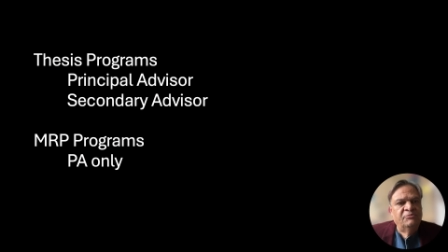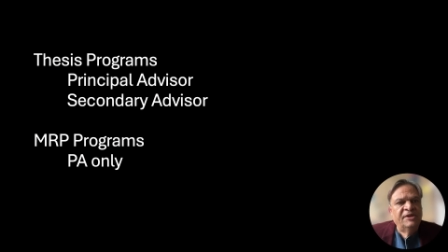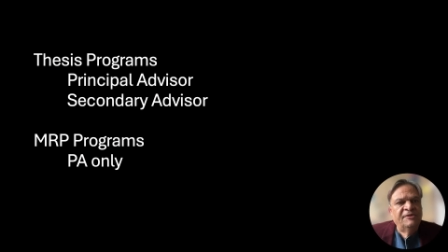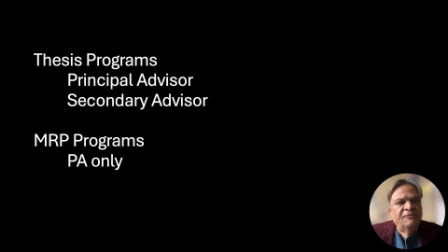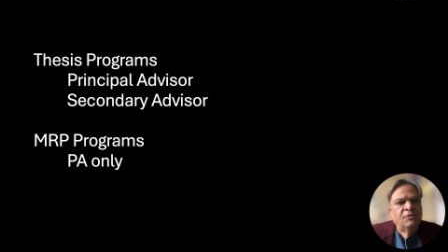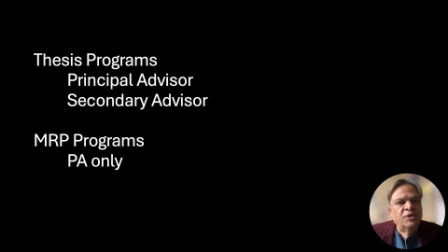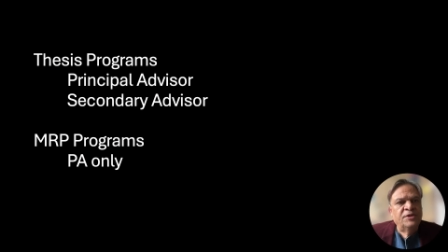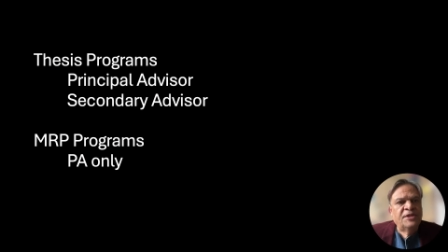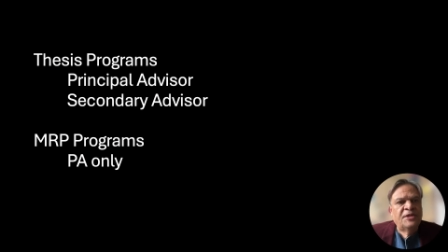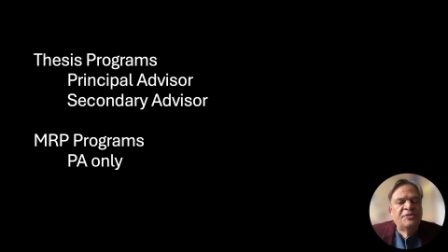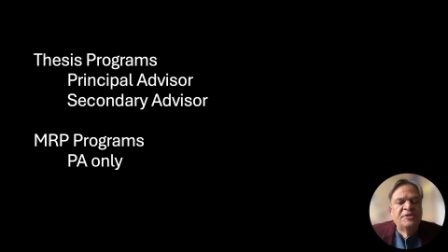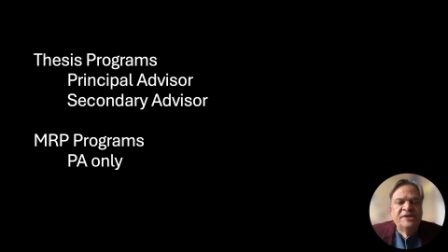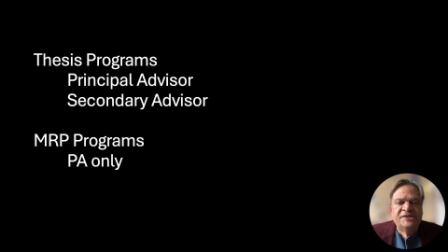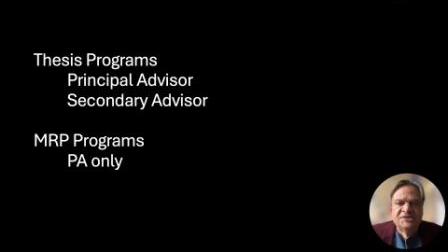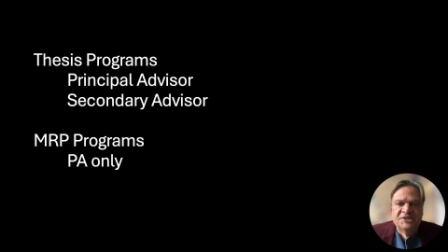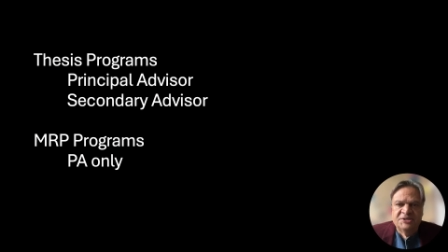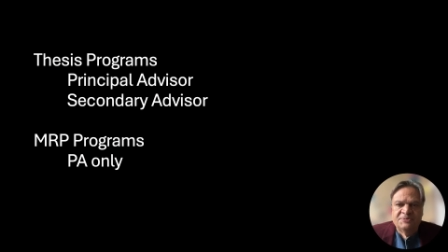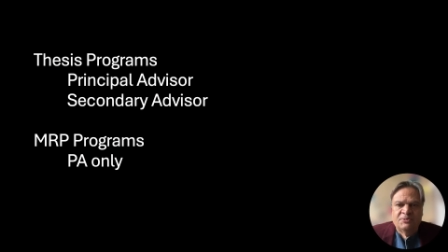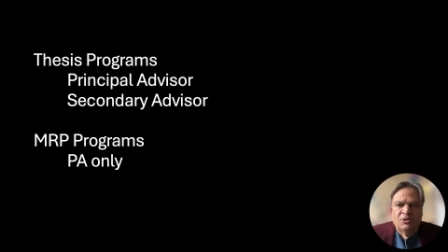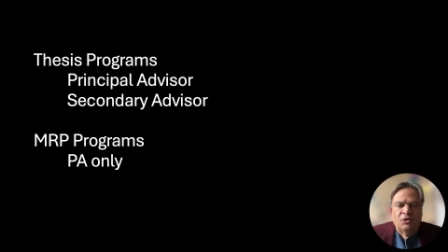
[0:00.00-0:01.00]
For the
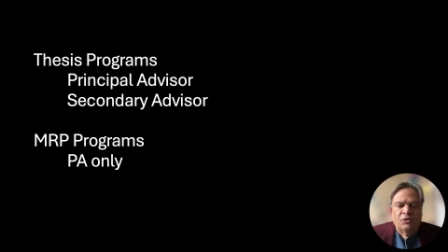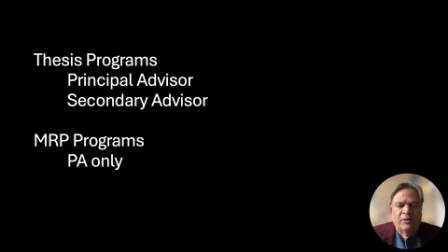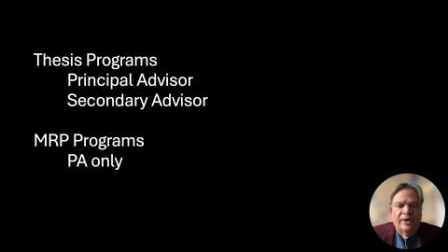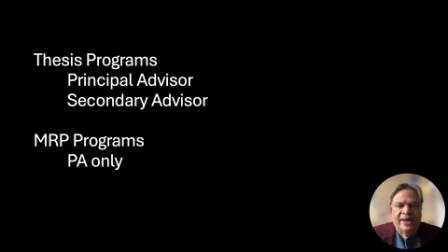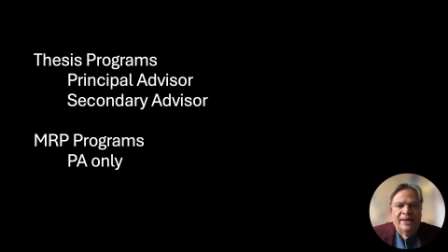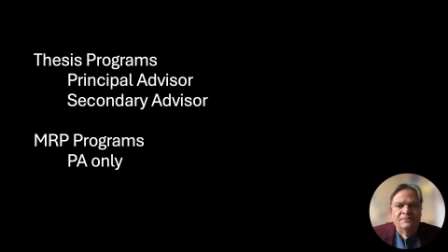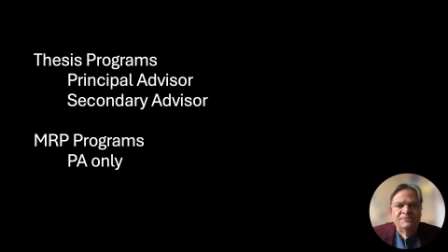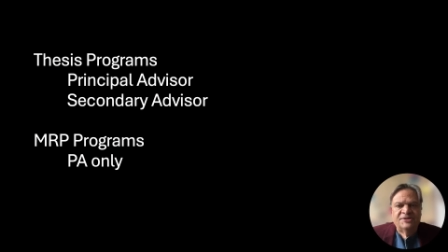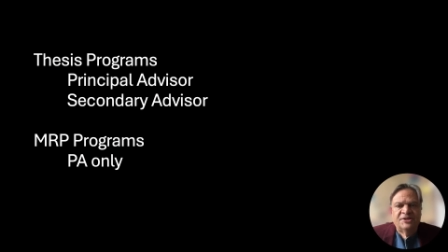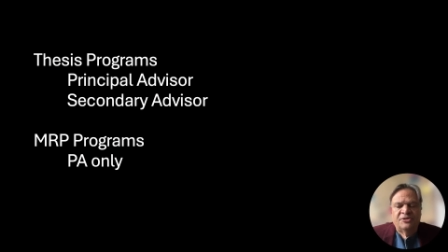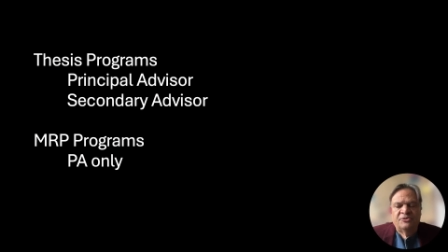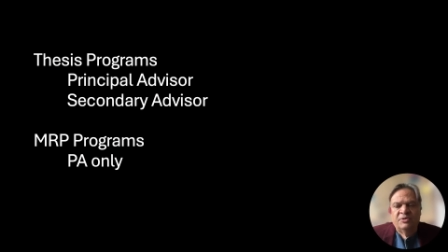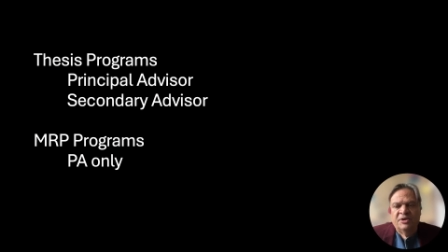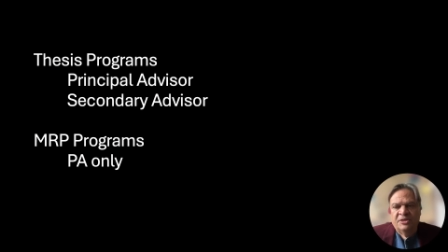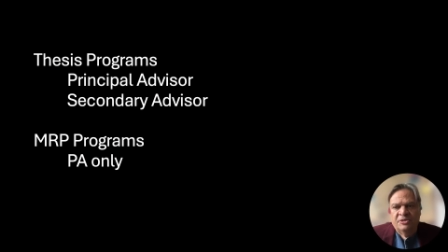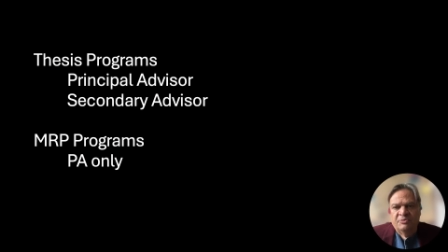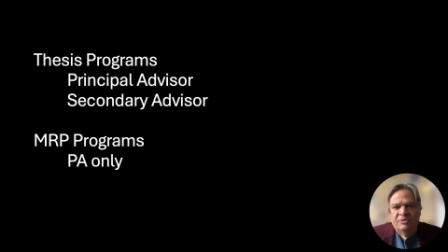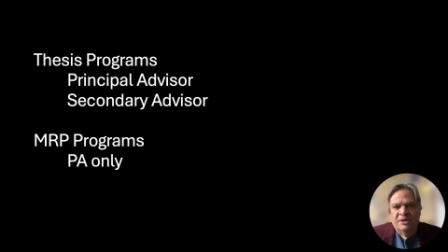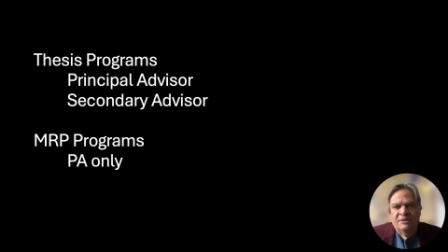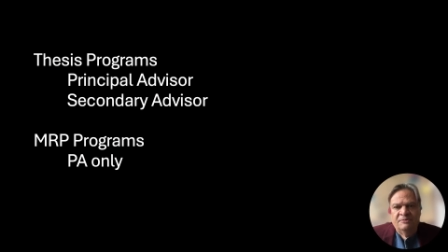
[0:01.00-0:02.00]
thesis programs, the three
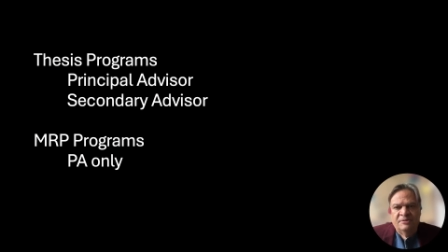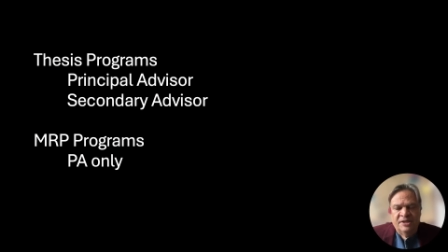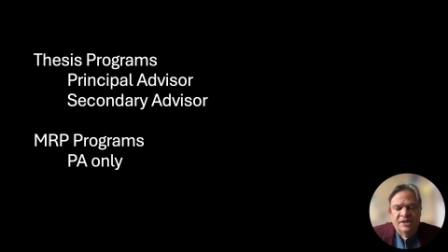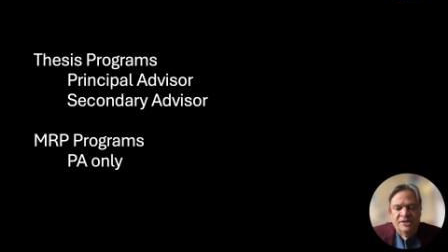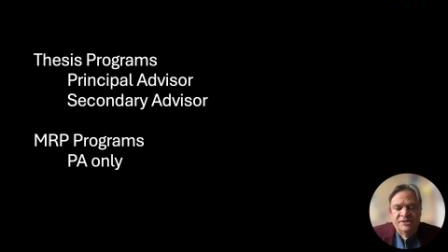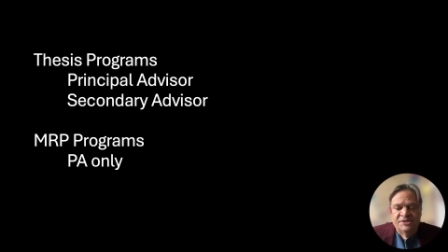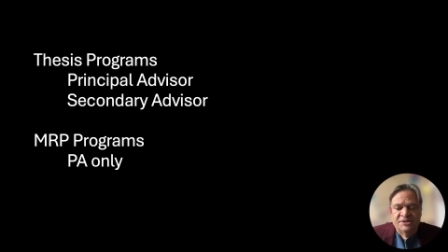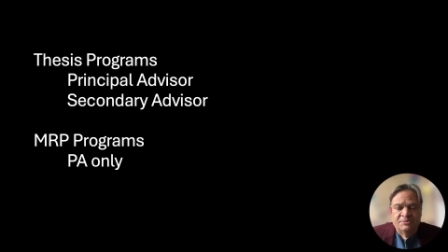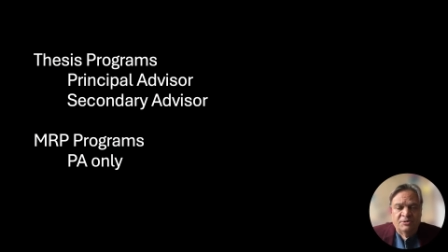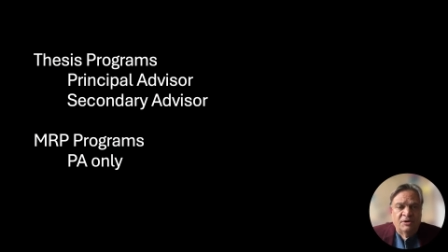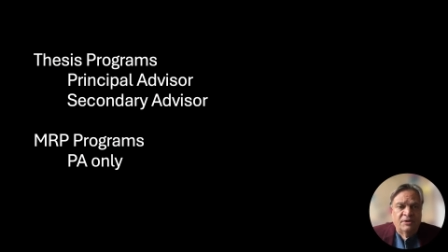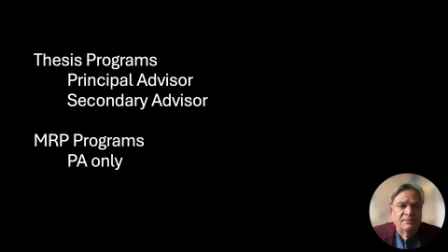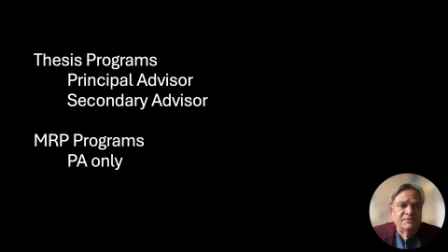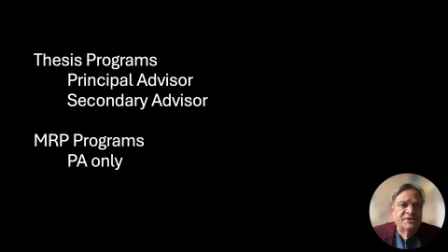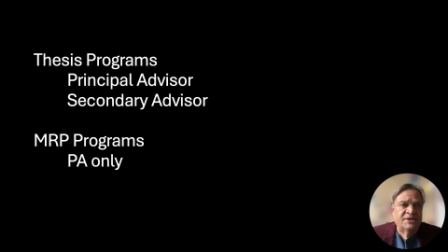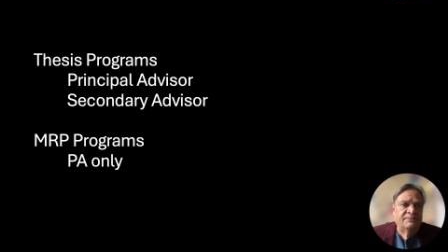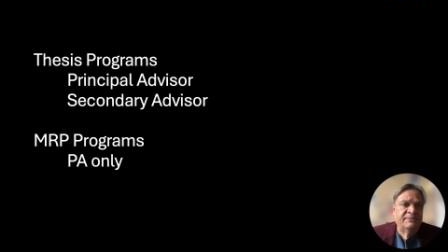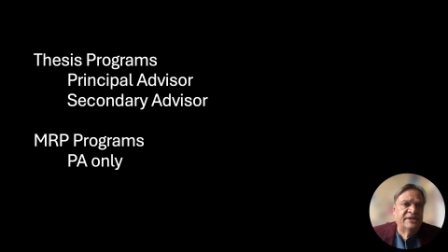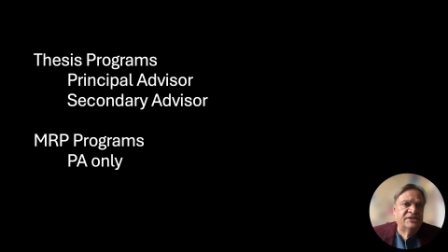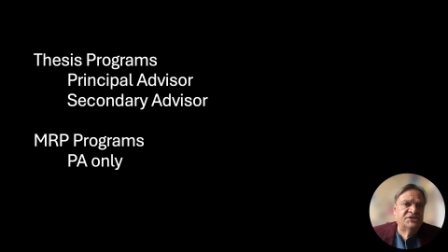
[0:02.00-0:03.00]
thesis programs
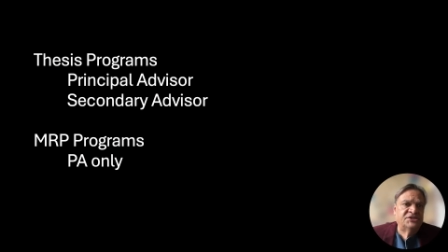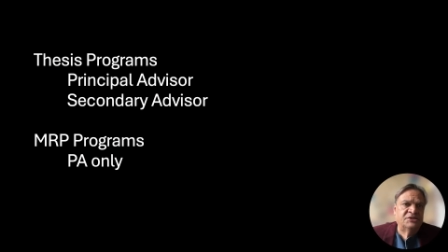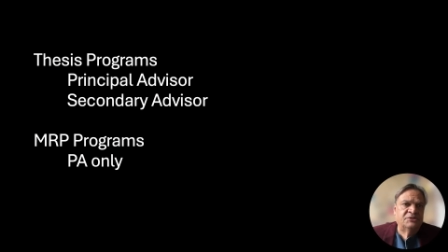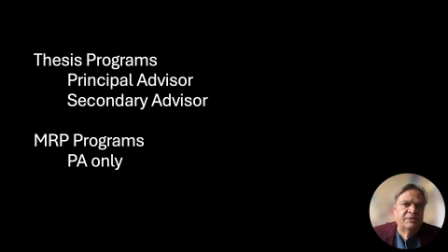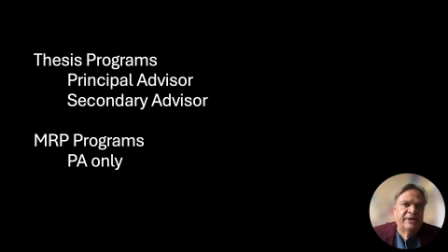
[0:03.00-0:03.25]
I mentioned,